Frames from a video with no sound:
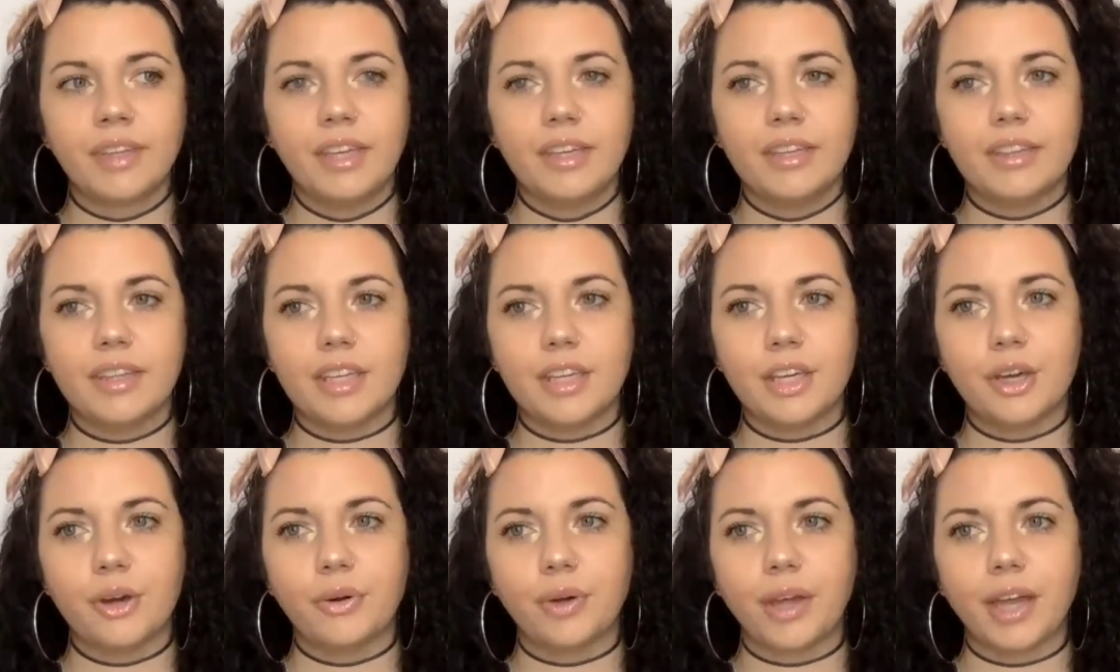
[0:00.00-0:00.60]

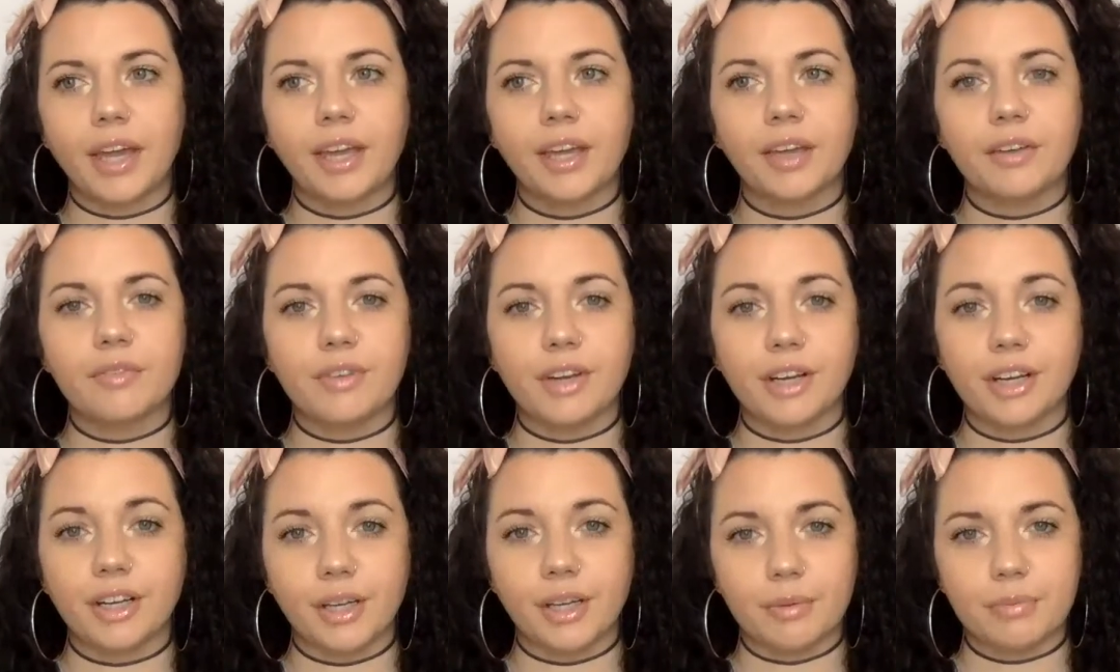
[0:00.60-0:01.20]
ego can get
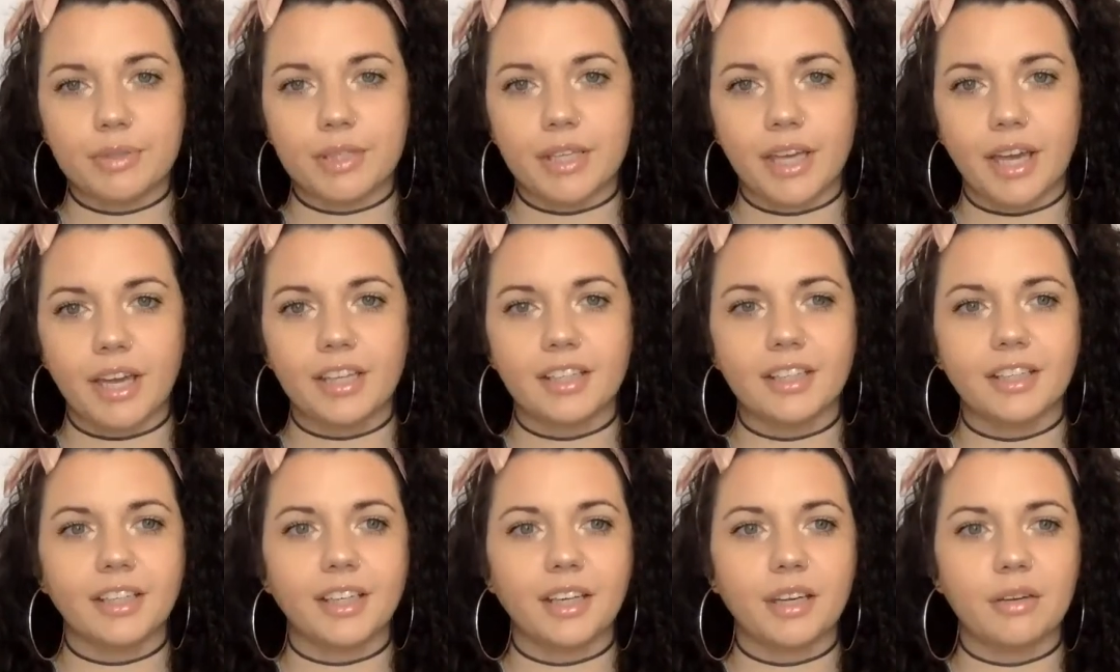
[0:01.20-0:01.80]
very
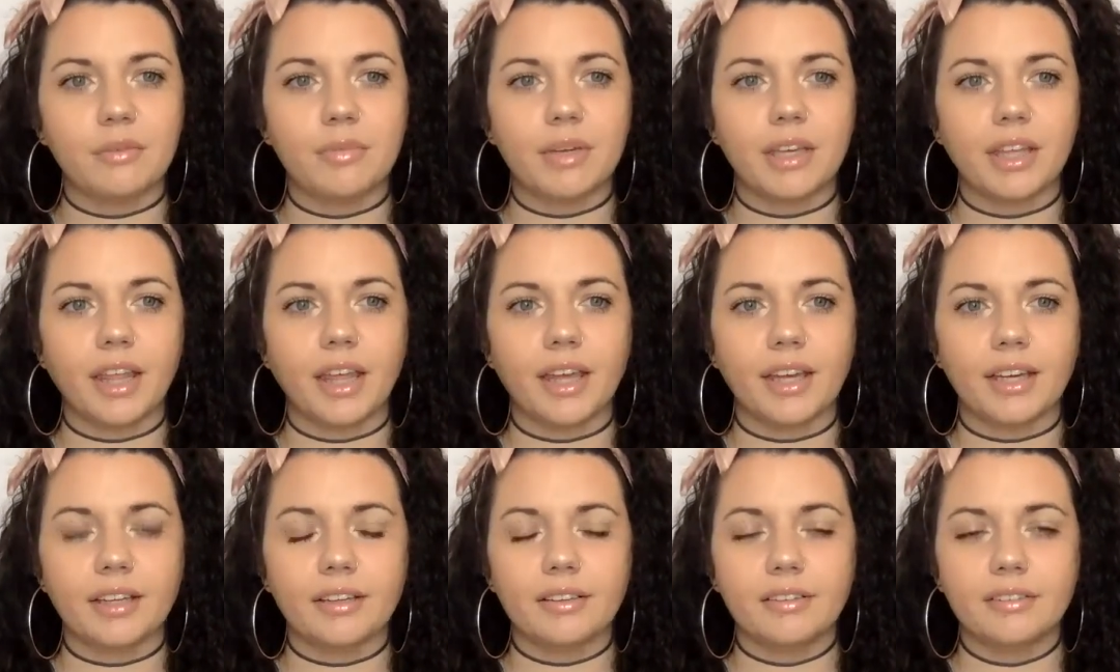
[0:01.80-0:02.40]
upset and can be
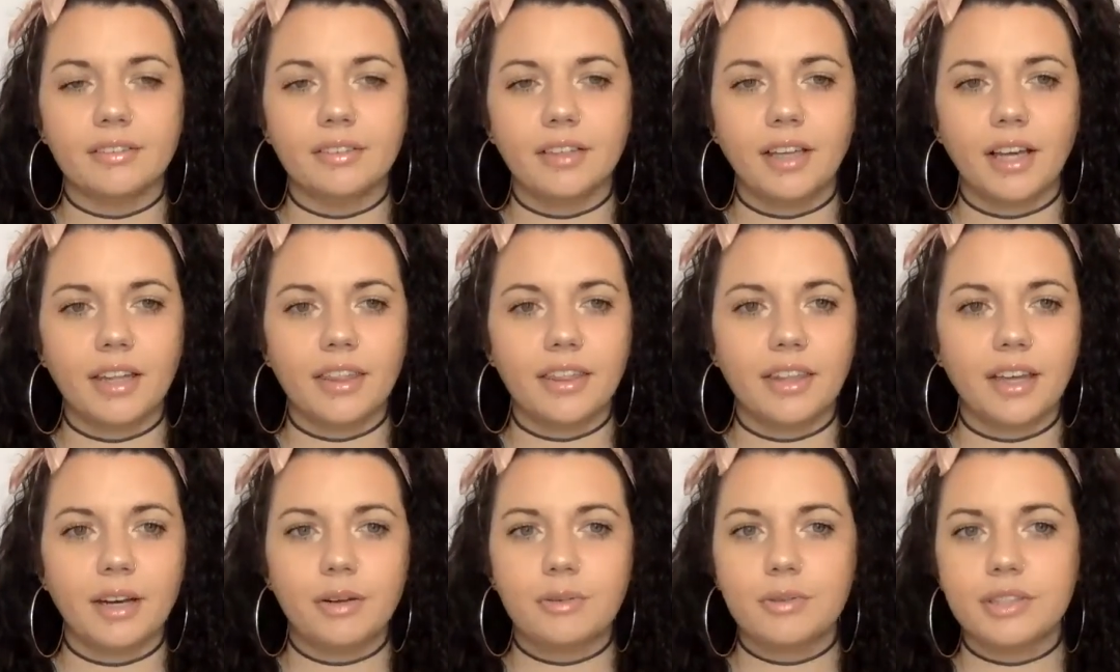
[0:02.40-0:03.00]
like, I
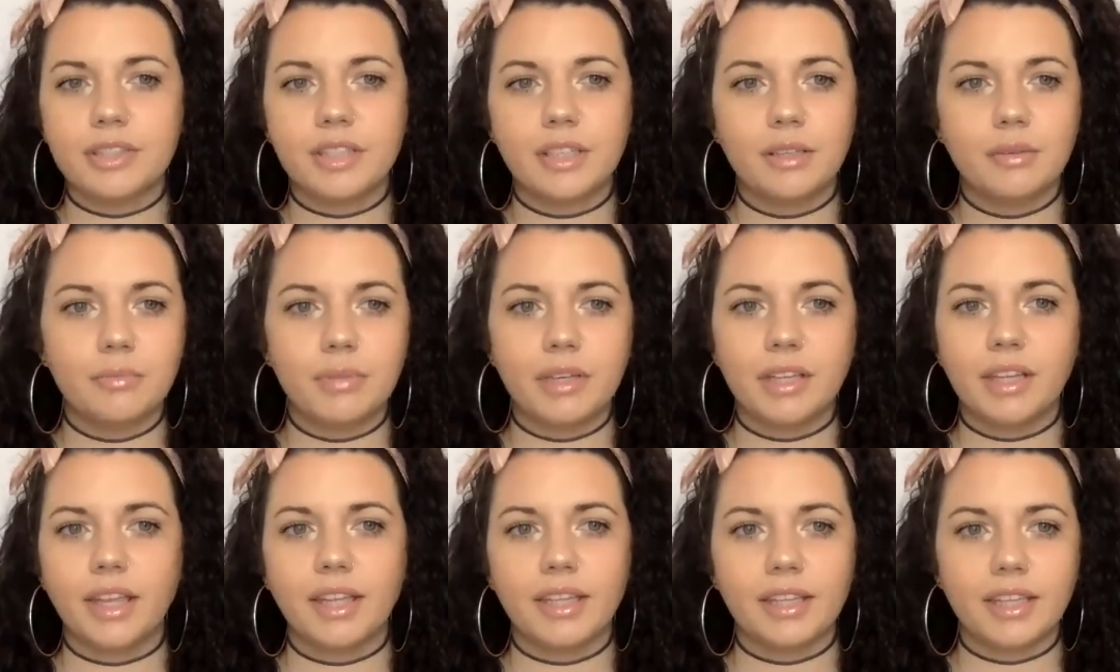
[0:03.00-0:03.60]
thought it was going to
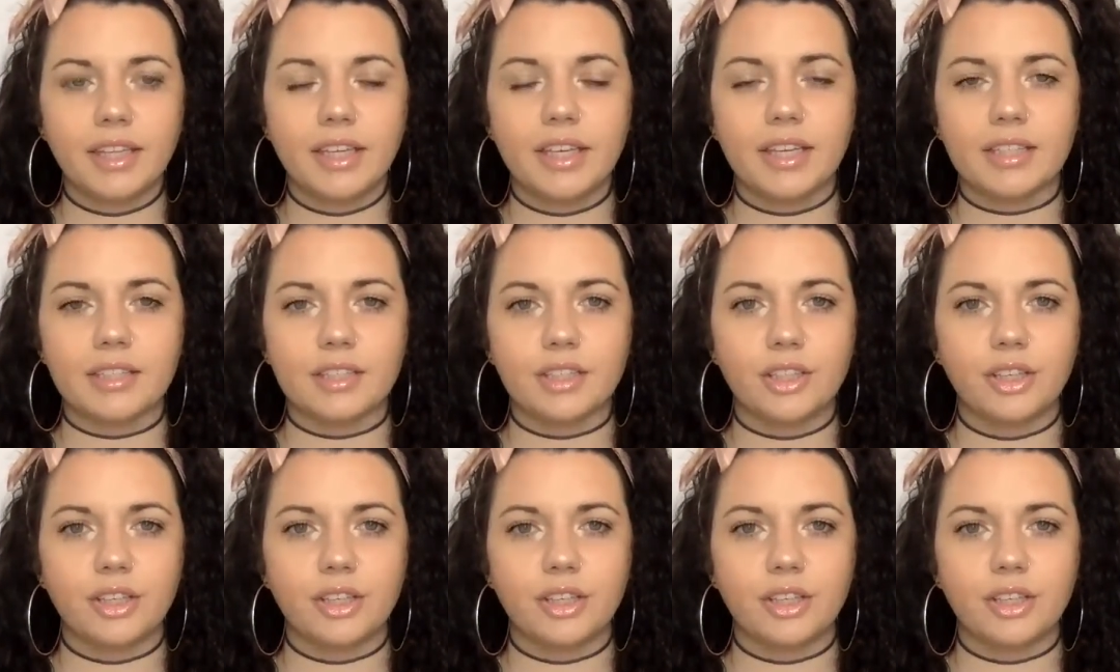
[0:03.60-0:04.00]
be like this.